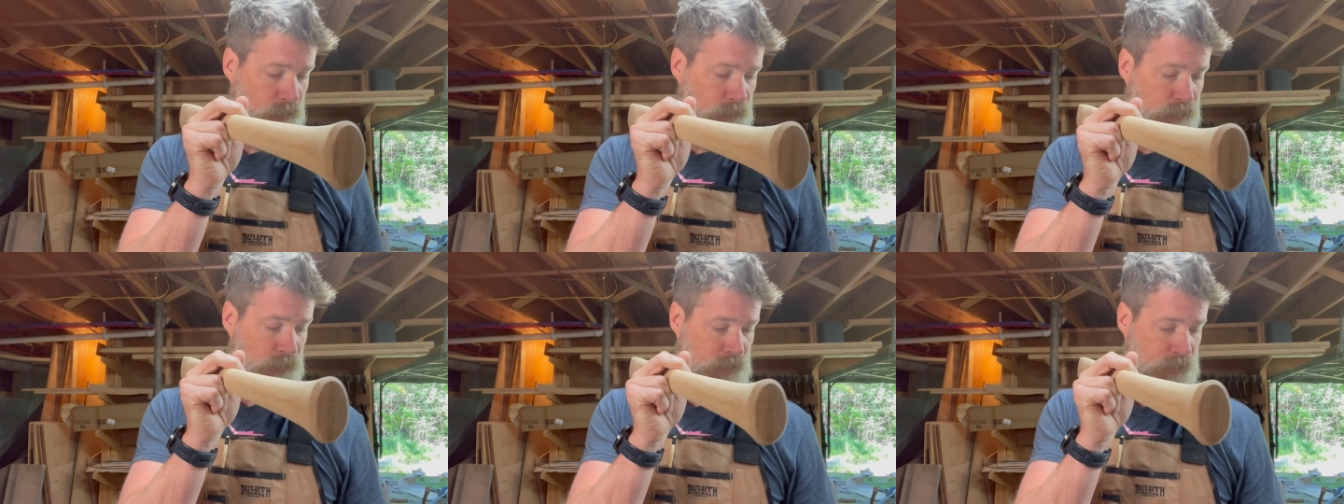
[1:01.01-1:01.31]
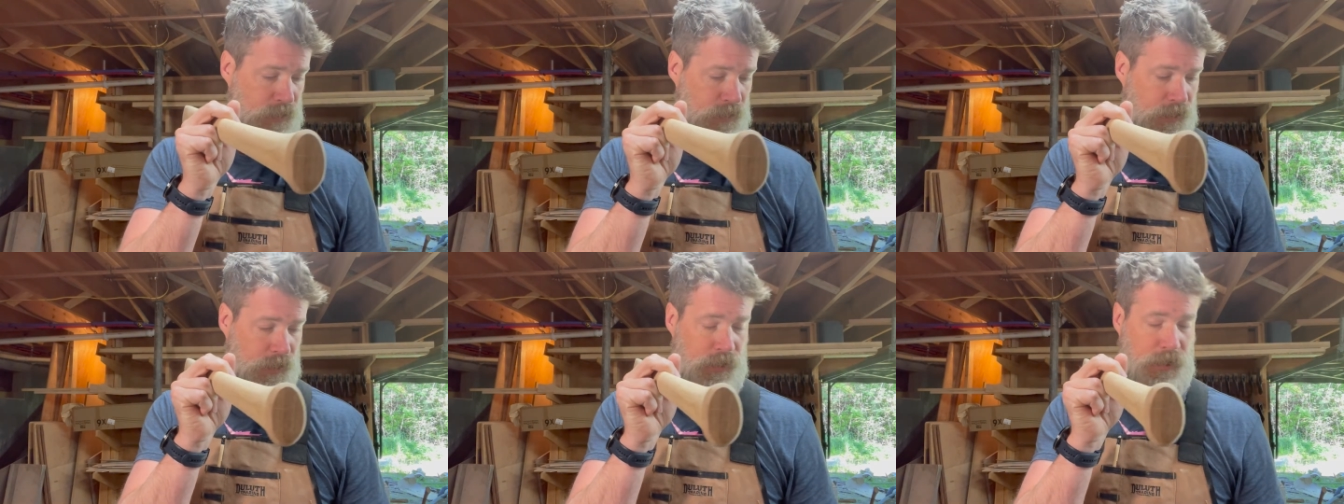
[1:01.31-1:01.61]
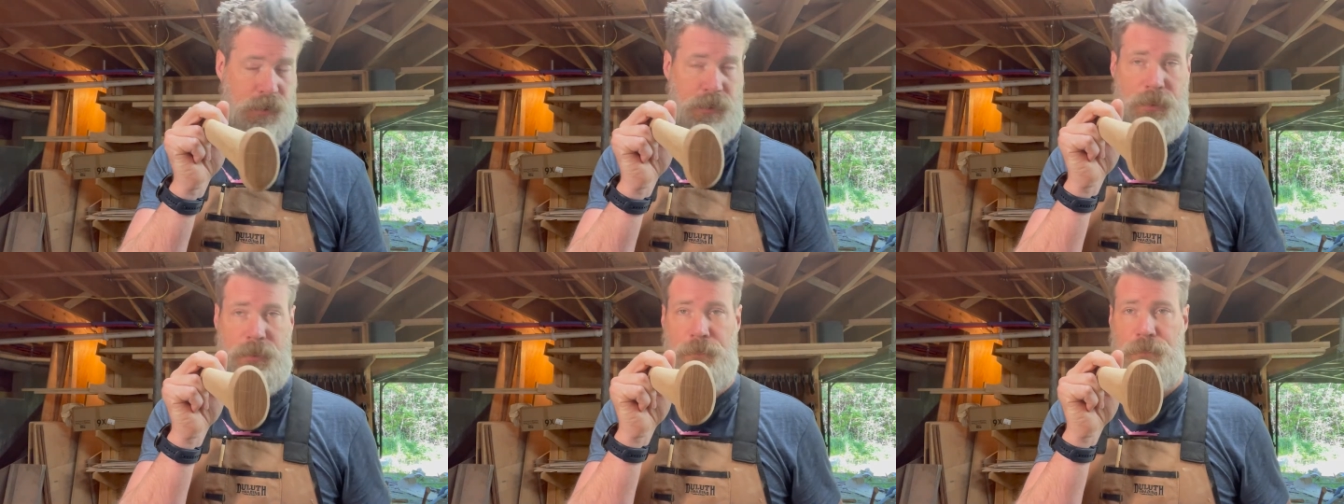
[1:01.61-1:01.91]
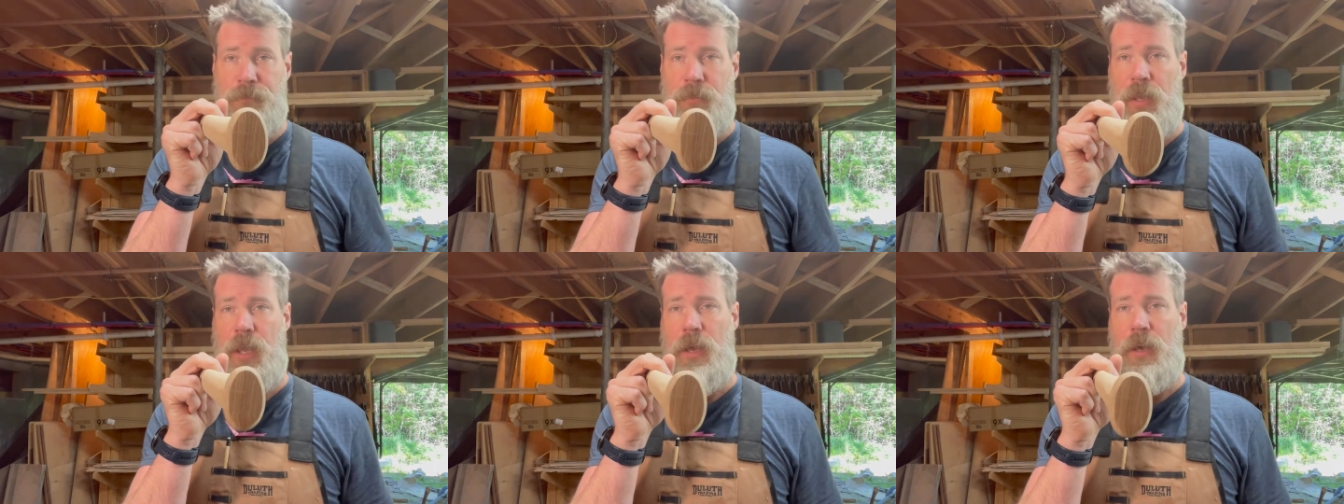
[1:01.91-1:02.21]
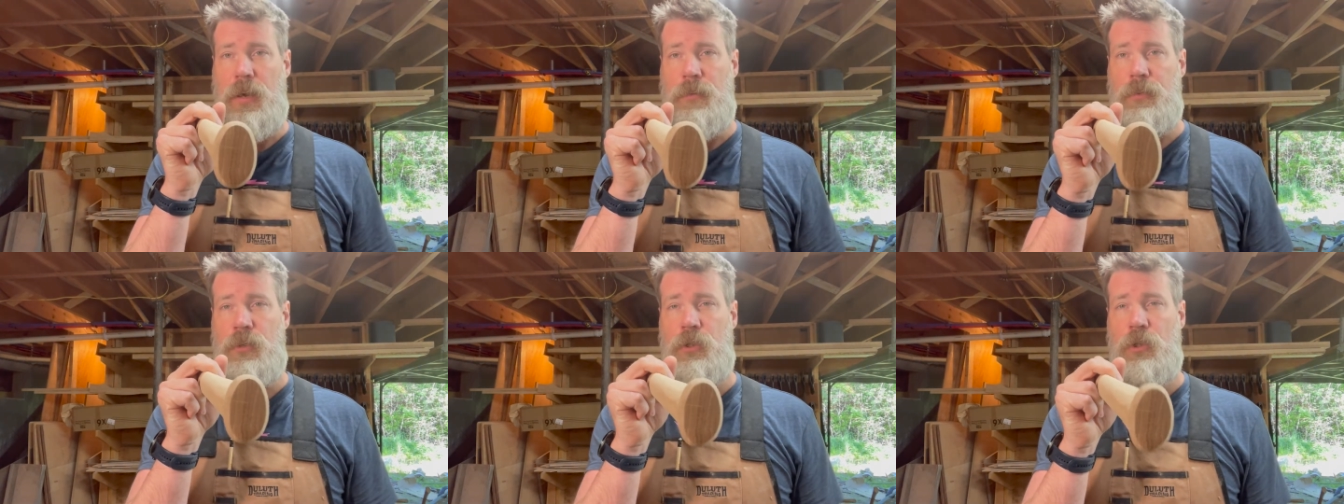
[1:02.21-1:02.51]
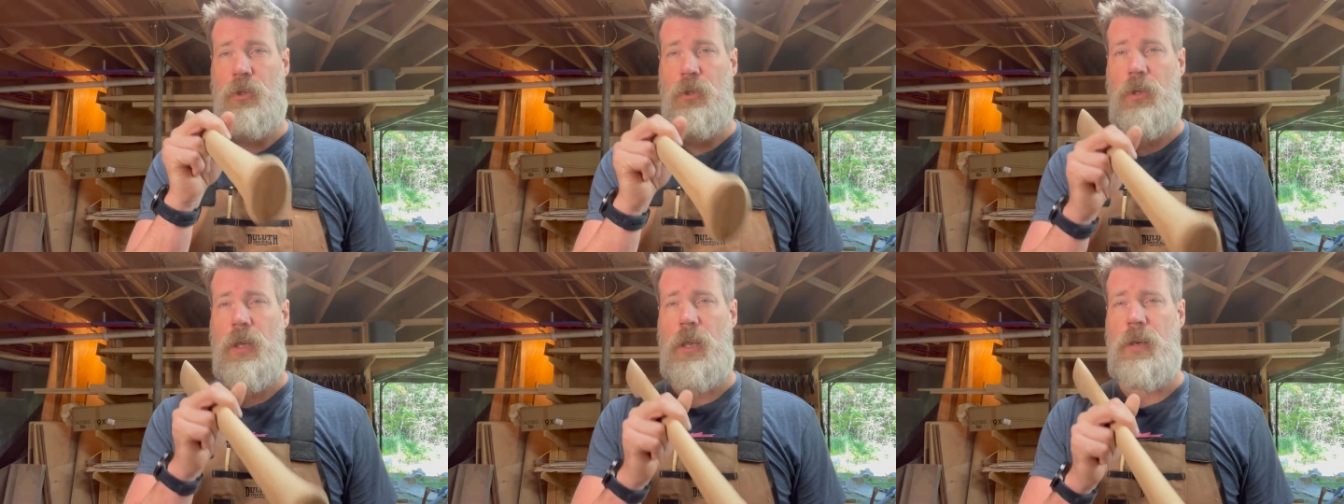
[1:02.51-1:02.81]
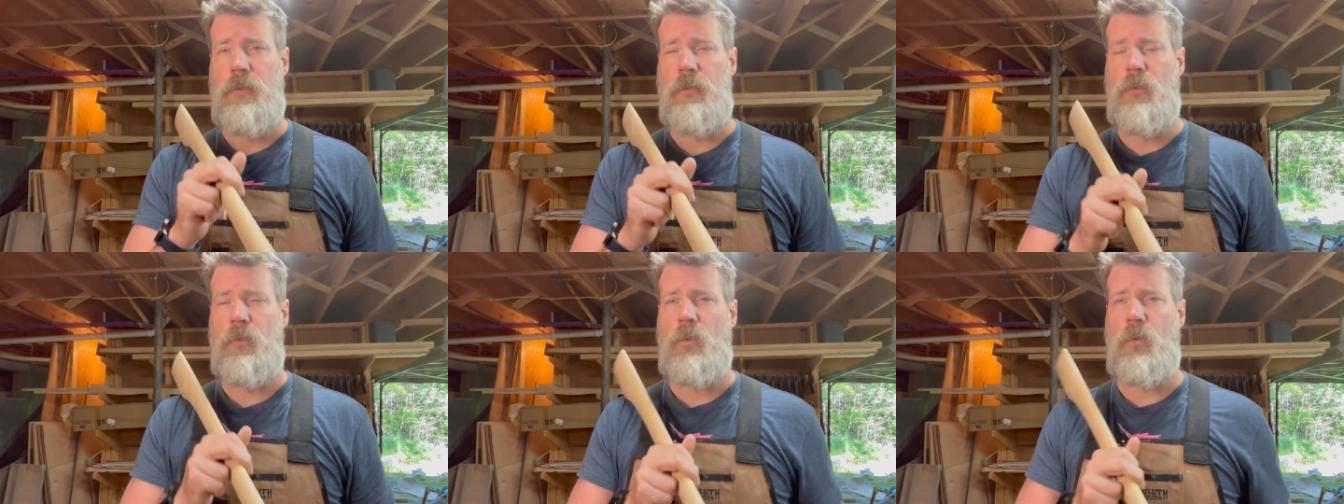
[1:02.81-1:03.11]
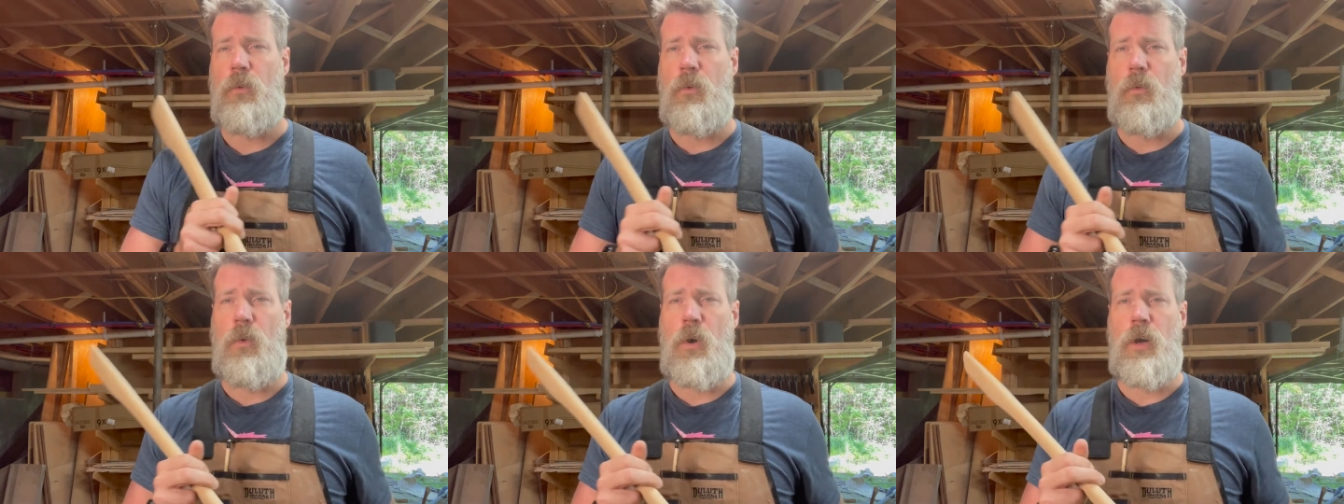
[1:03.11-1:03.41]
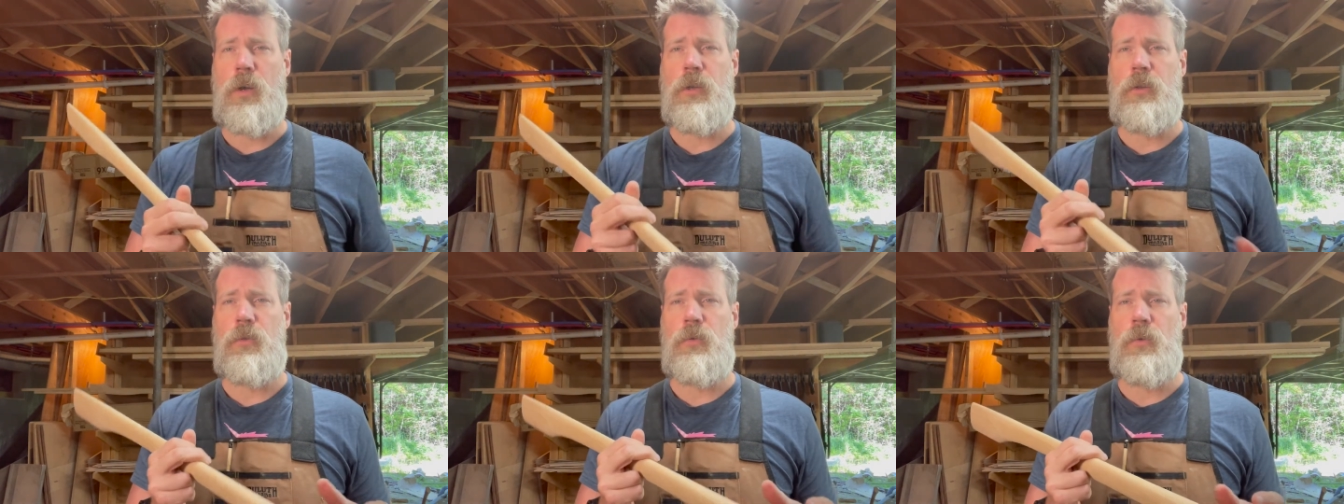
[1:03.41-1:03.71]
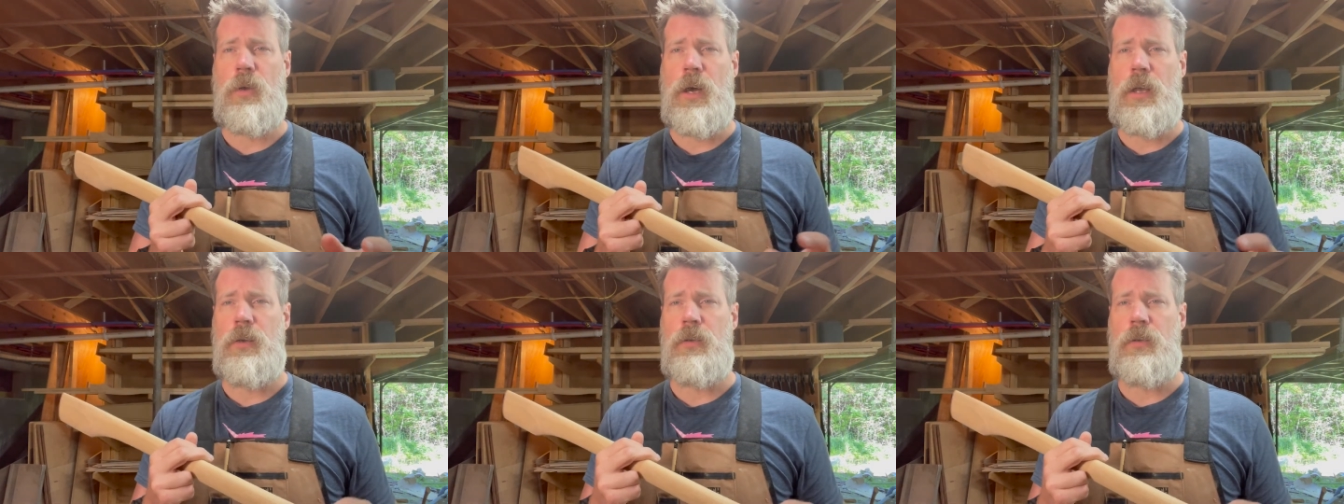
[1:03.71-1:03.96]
But um, yeah, I'm gonna show you how to walk you through how to